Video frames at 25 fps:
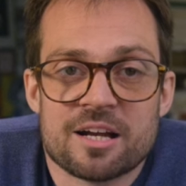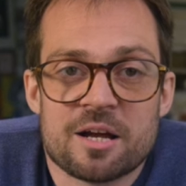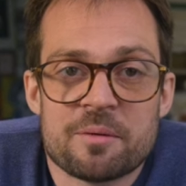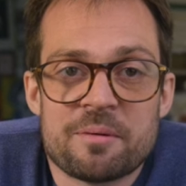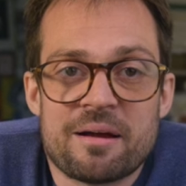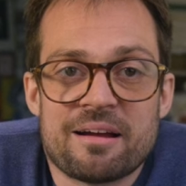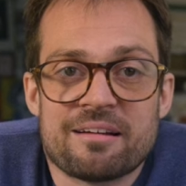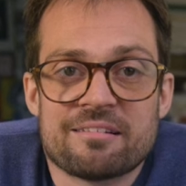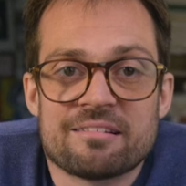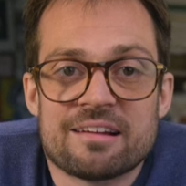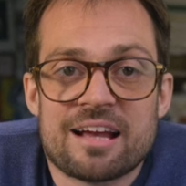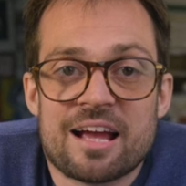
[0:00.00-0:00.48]

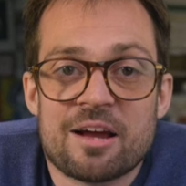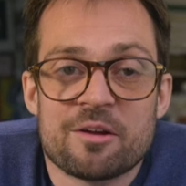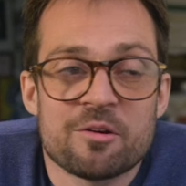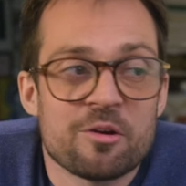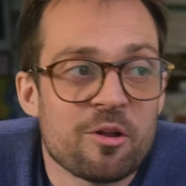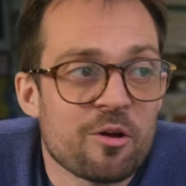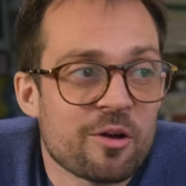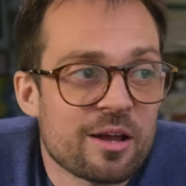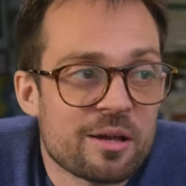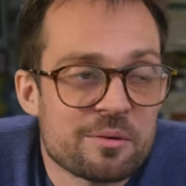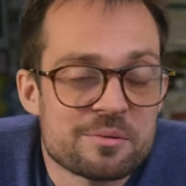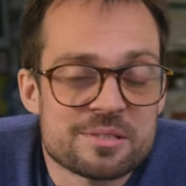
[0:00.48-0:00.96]
about how
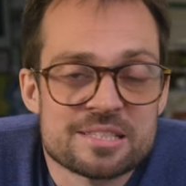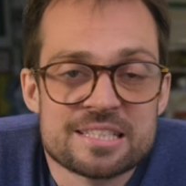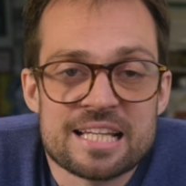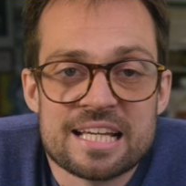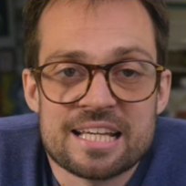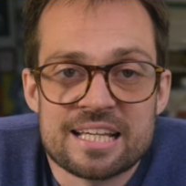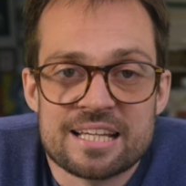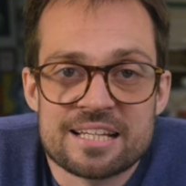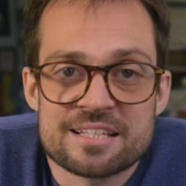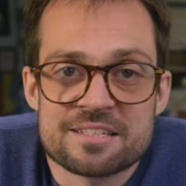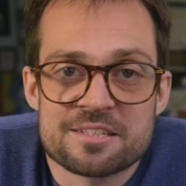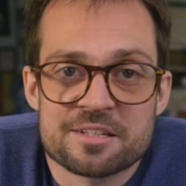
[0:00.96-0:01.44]
long it was
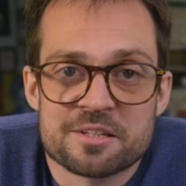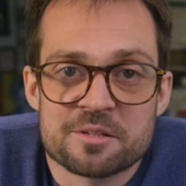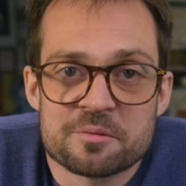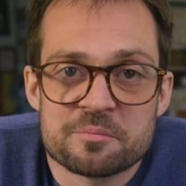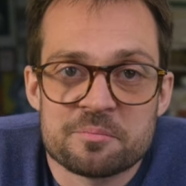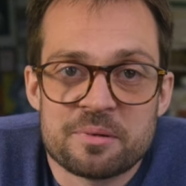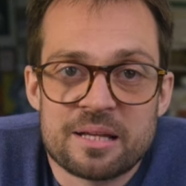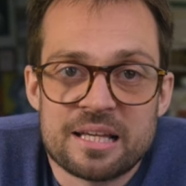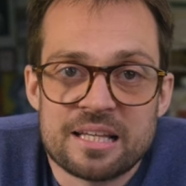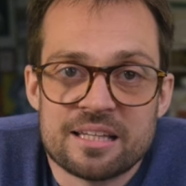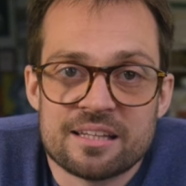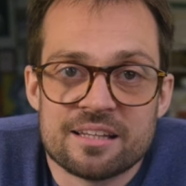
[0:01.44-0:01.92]
taking to
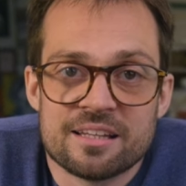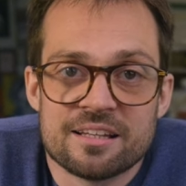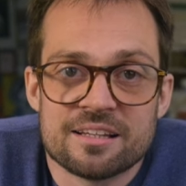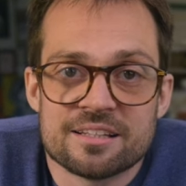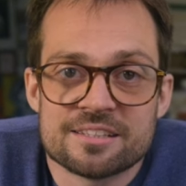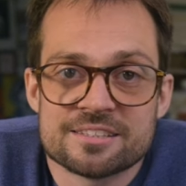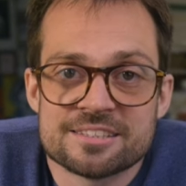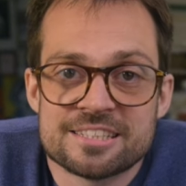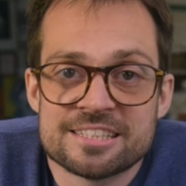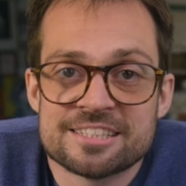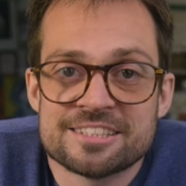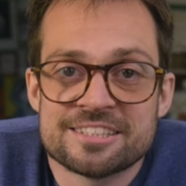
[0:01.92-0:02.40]
complete the
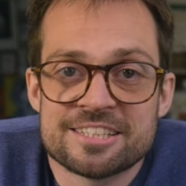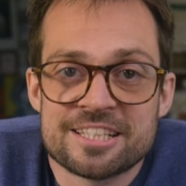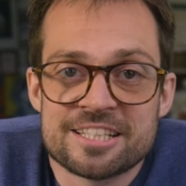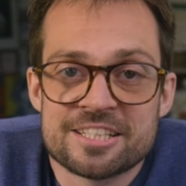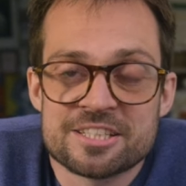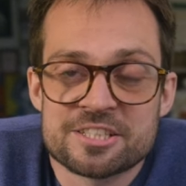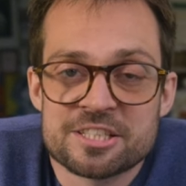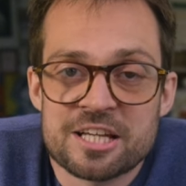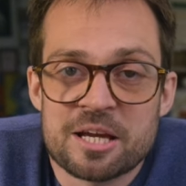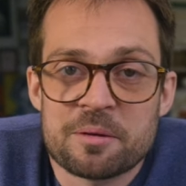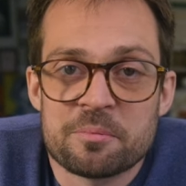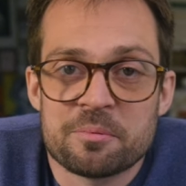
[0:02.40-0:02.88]

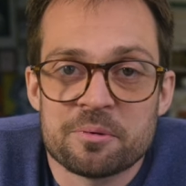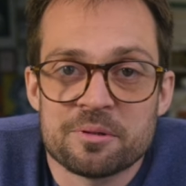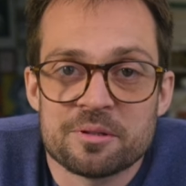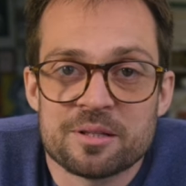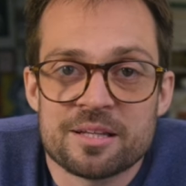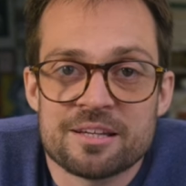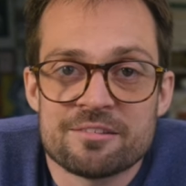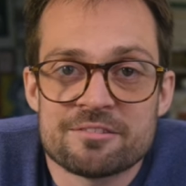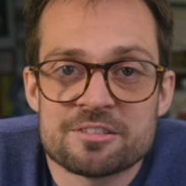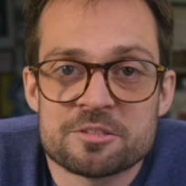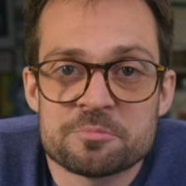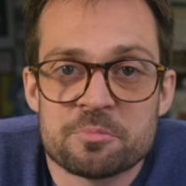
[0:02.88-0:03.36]
Sistine Chapel,
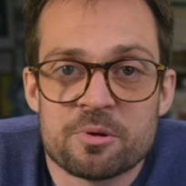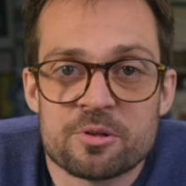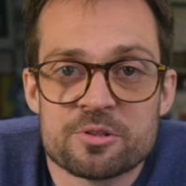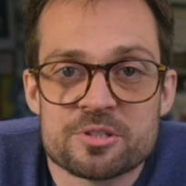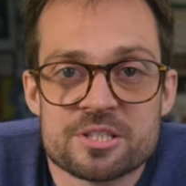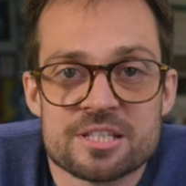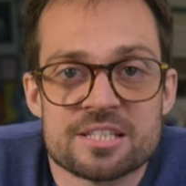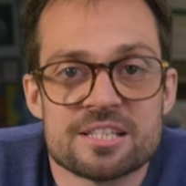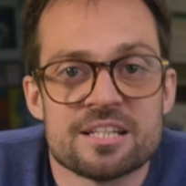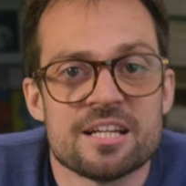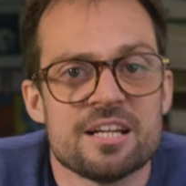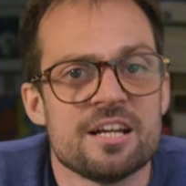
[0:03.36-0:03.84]
he
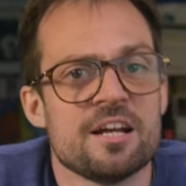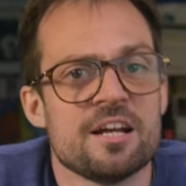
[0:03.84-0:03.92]
responded,